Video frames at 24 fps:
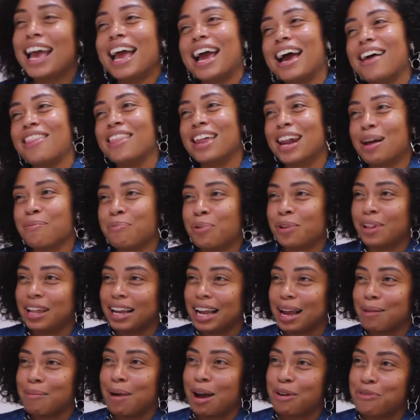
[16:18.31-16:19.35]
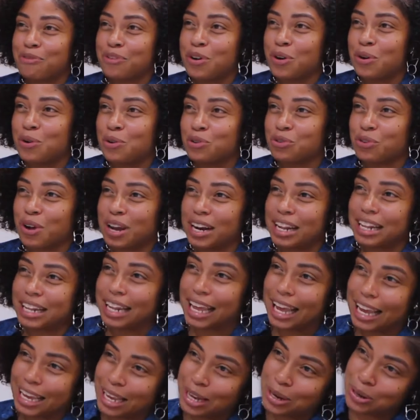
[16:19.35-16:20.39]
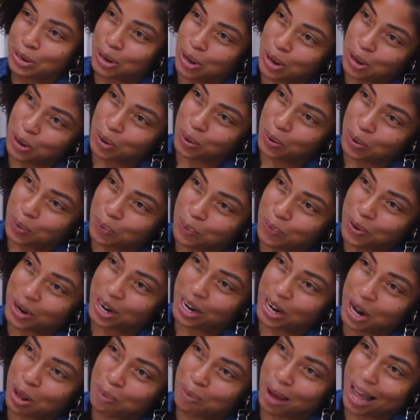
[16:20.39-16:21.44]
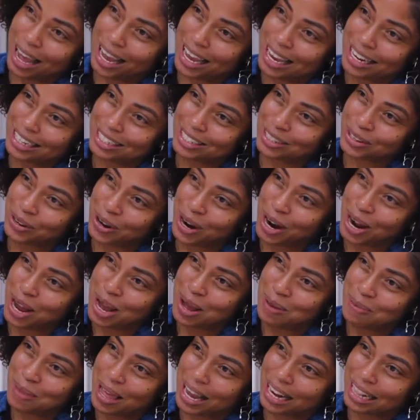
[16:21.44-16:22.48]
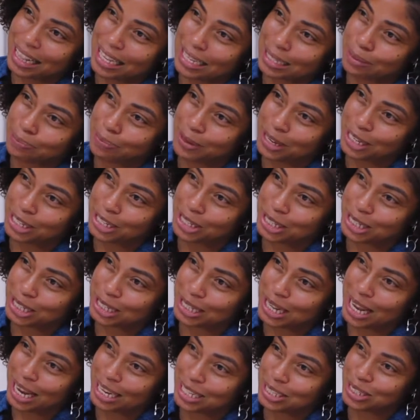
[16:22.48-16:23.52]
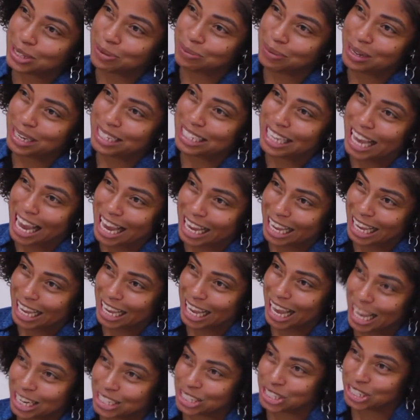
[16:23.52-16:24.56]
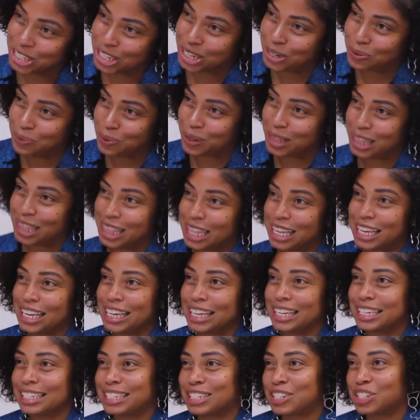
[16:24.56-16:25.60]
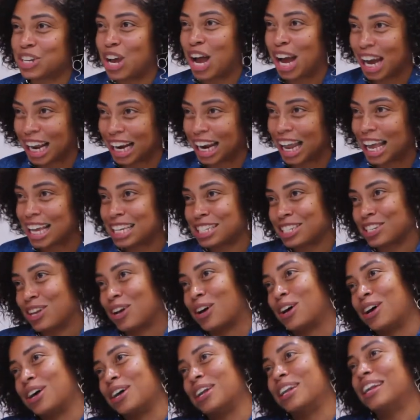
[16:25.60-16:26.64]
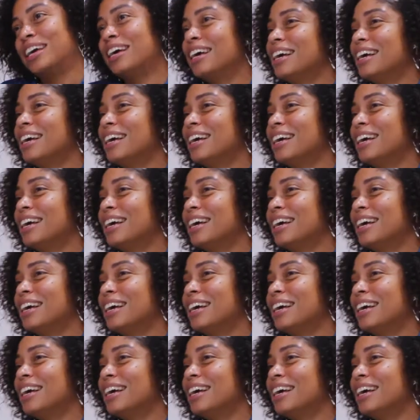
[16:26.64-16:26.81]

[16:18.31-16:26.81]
And then I'm pulling out my phone trying to, like, you know, put it on my Instagram. Like, this bitch is next to me taking a shit with these chanclas on.